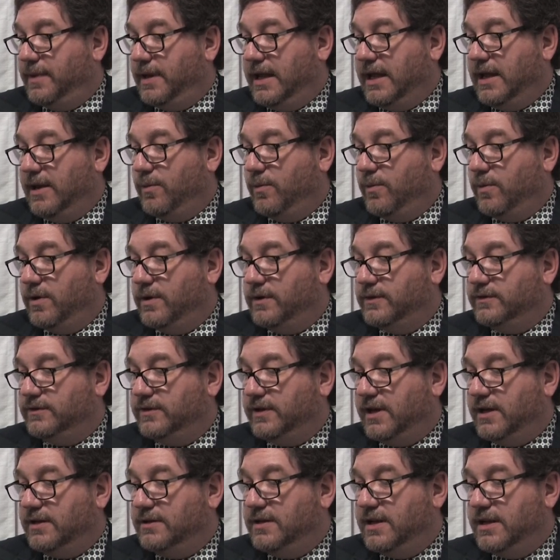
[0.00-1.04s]
It was
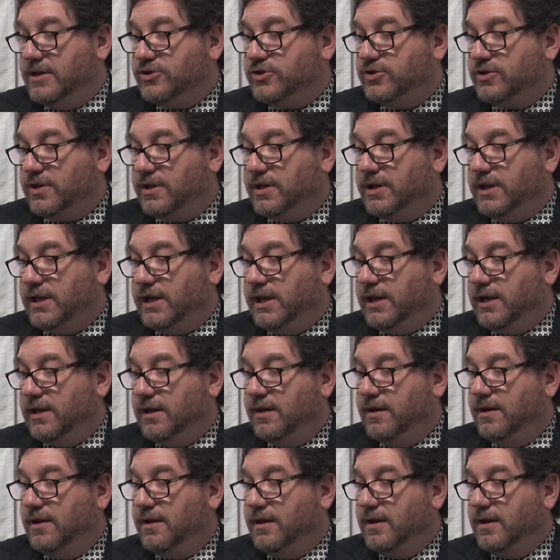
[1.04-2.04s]
initially